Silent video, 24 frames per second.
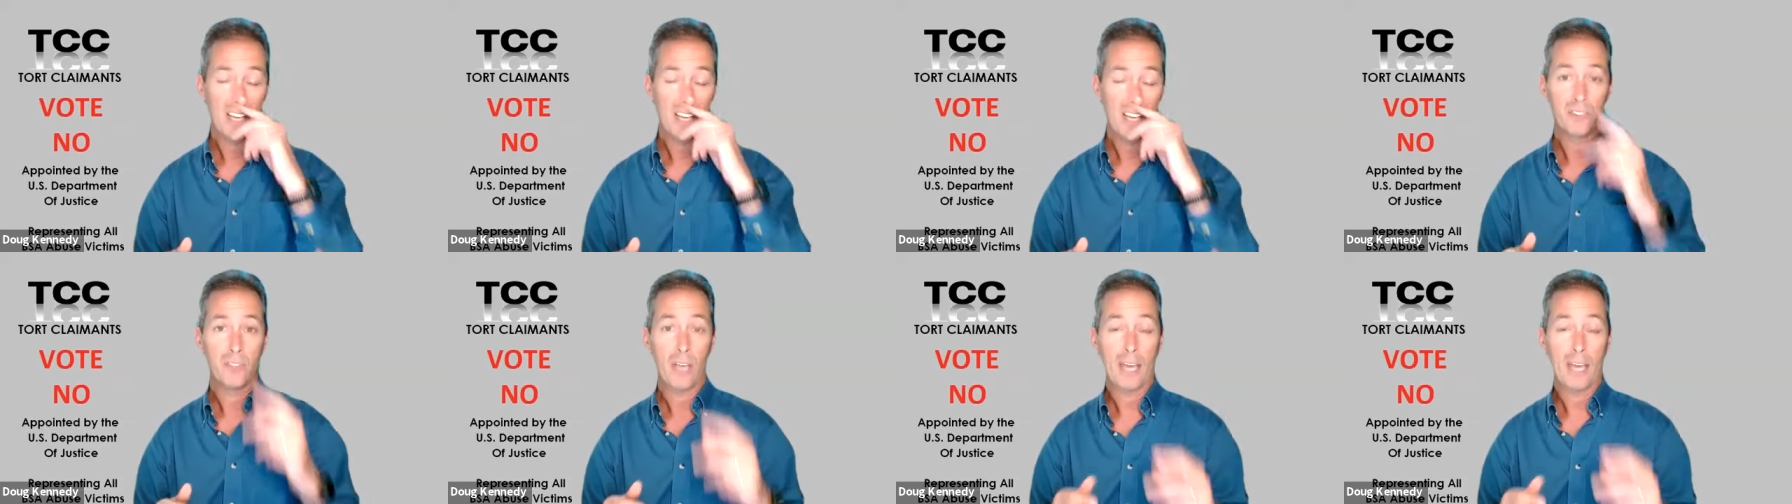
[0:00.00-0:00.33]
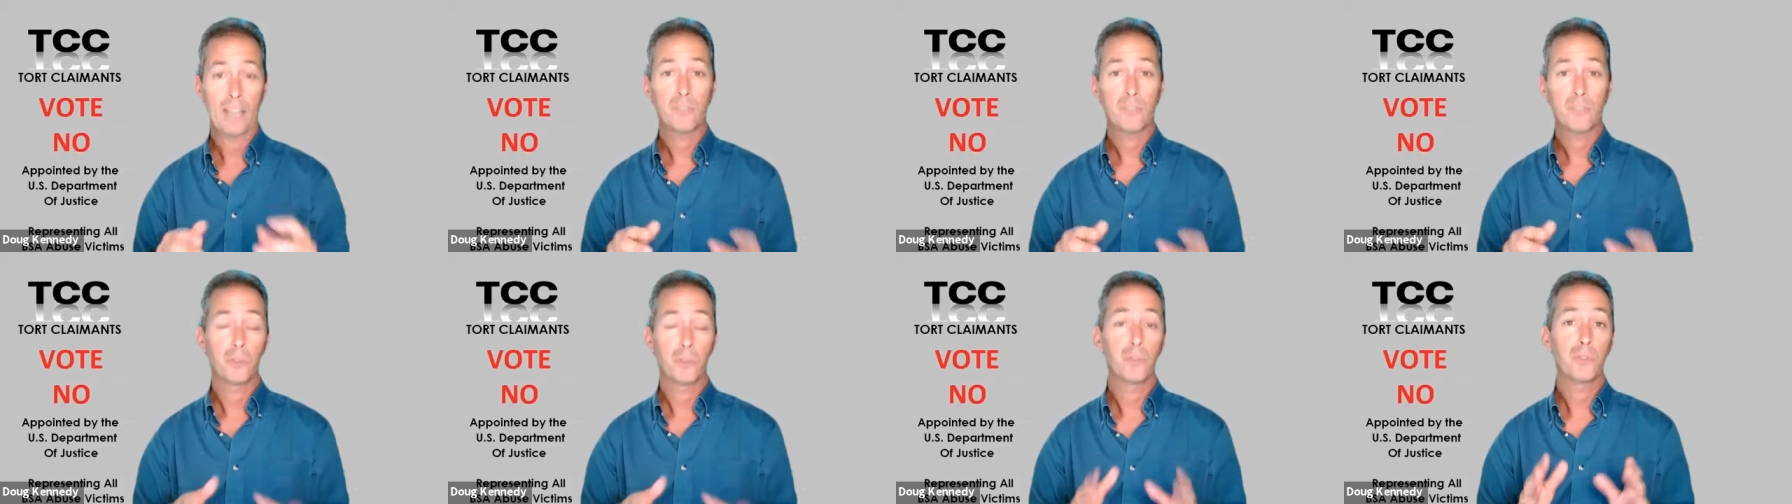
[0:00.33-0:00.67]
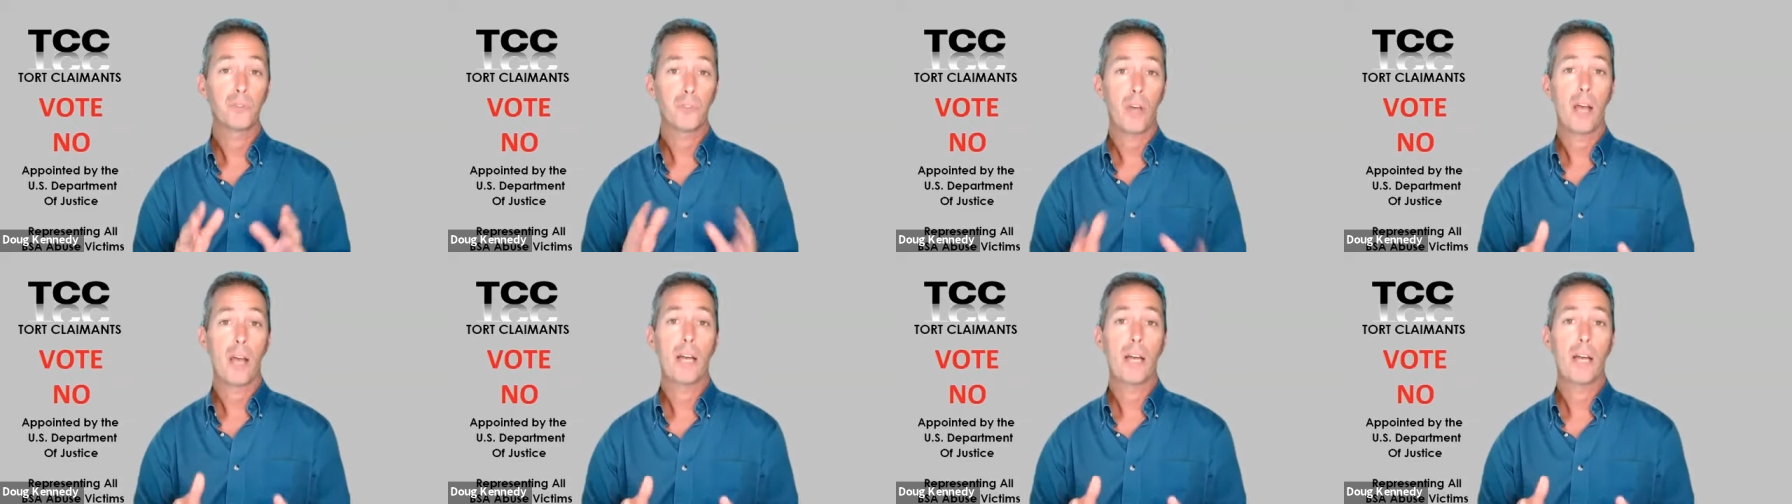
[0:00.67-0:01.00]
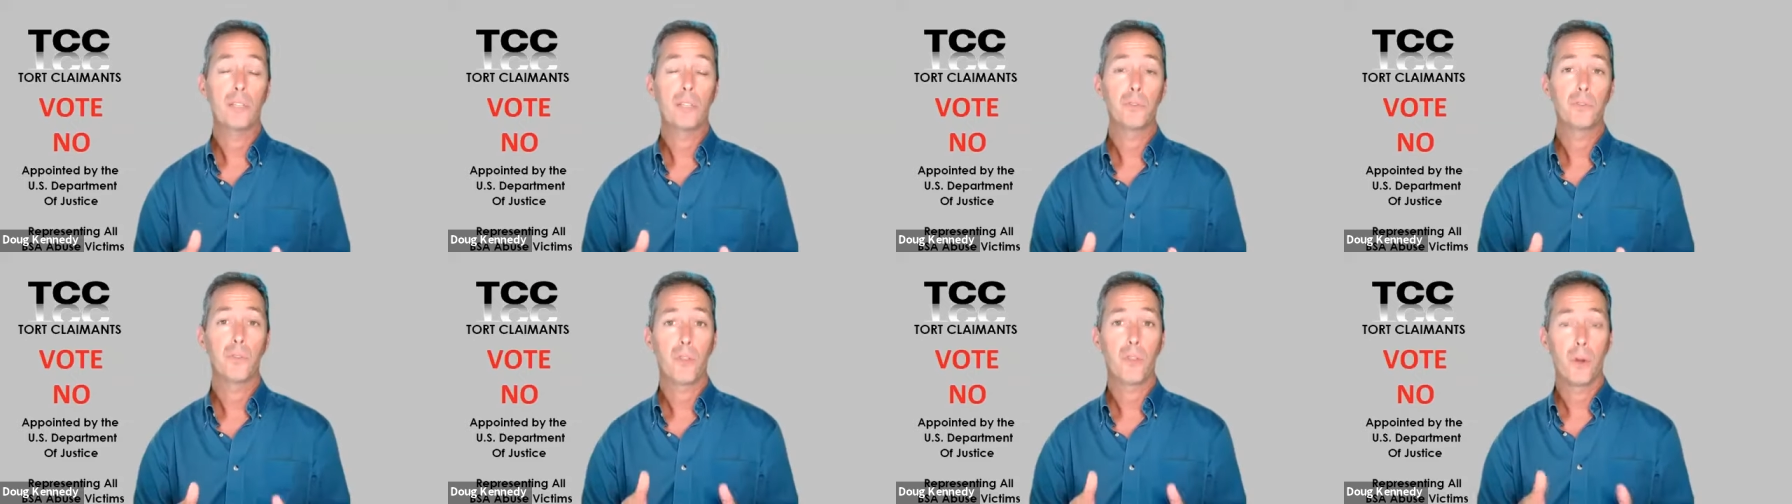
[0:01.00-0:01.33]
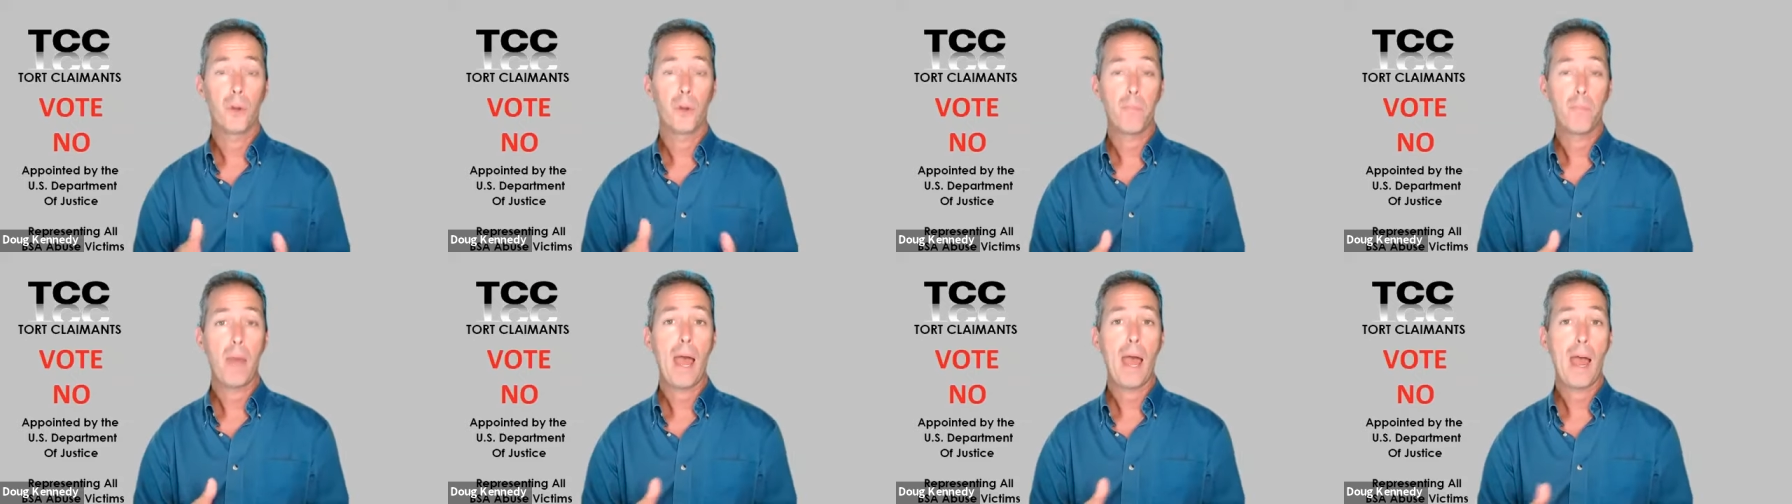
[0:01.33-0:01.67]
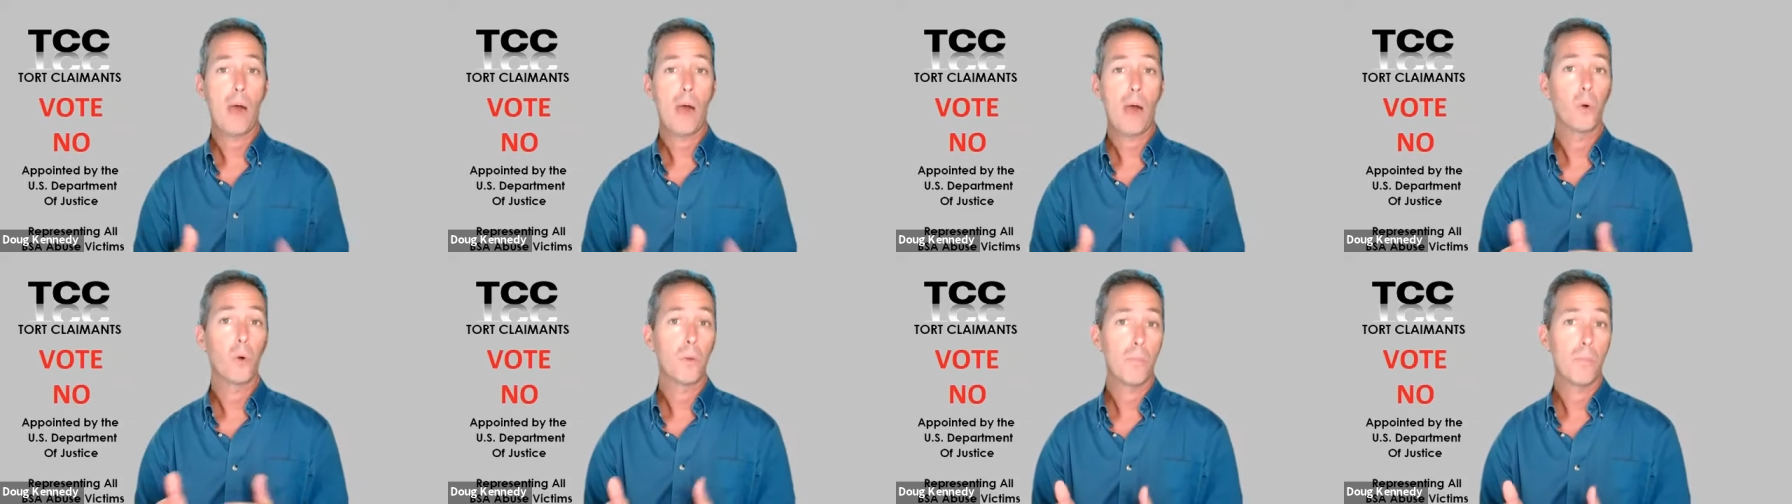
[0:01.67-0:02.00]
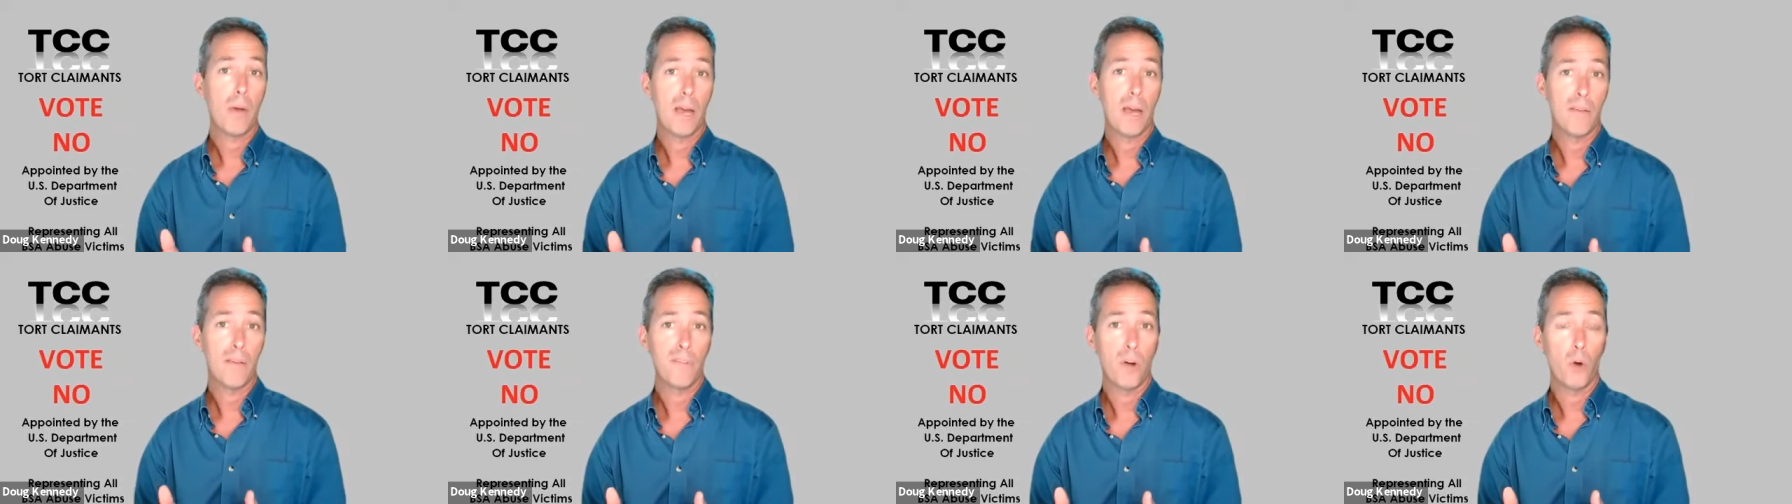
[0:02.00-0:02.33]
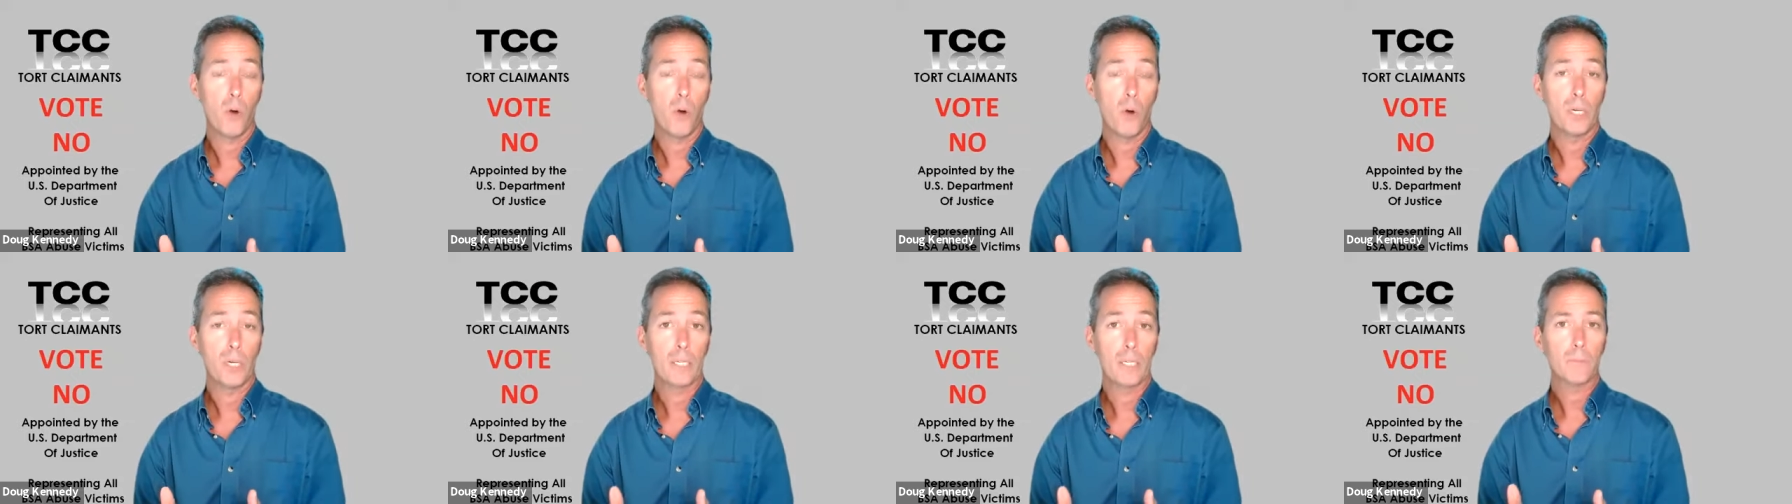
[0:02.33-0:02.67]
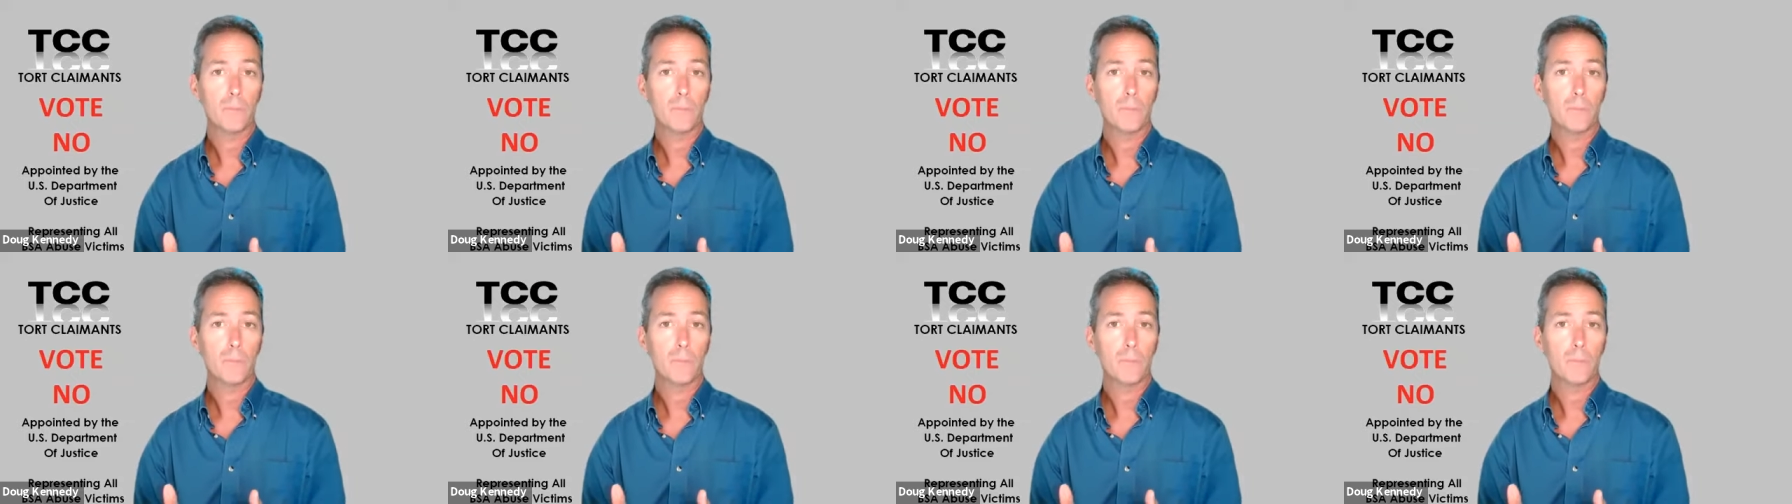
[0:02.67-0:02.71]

to exercise their power by voting.